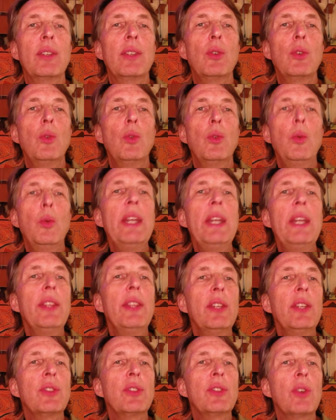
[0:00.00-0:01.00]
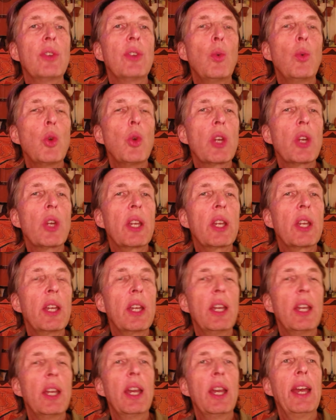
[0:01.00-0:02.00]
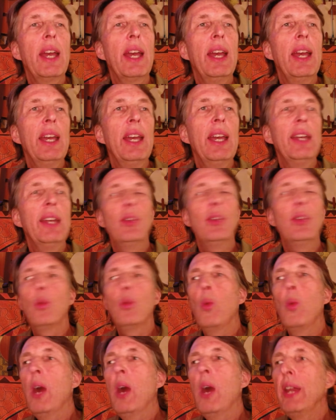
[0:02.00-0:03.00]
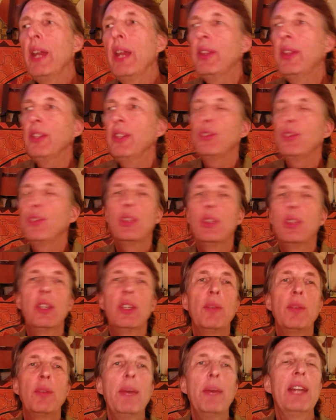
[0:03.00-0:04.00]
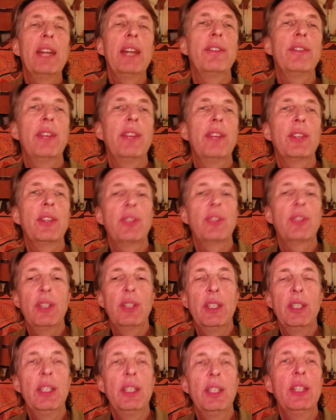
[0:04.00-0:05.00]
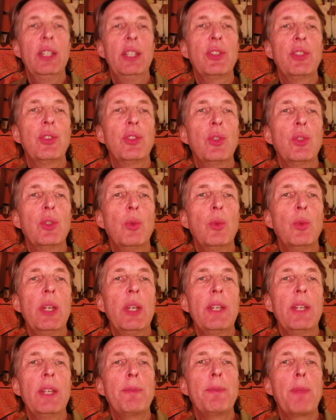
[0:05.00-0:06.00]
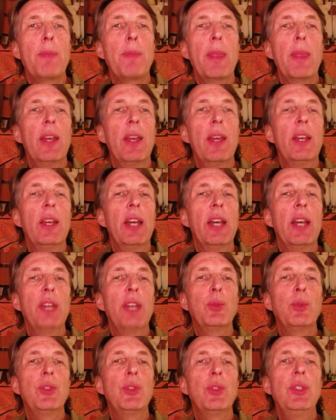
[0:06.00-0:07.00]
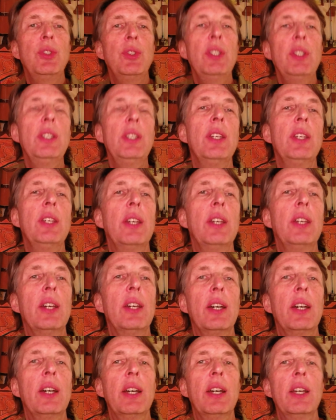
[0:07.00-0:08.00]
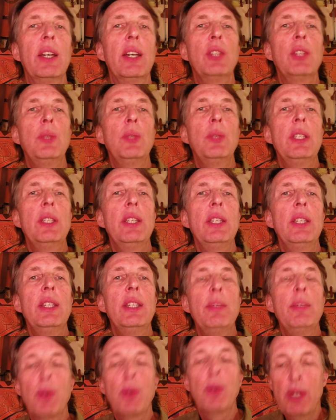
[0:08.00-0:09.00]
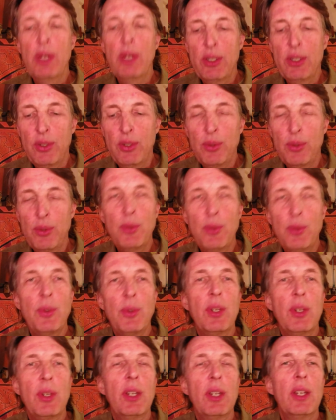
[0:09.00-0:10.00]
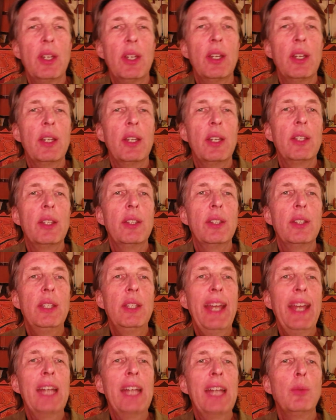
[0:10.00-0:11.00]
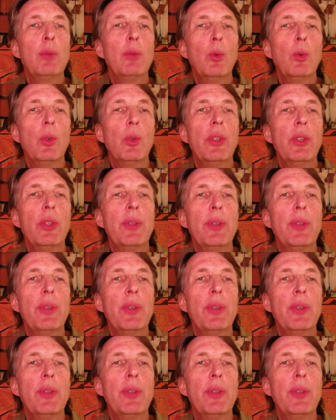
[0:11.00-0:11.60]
way things work and why things manifest in a certain way, as we'll see as we dig deeper into the animal world.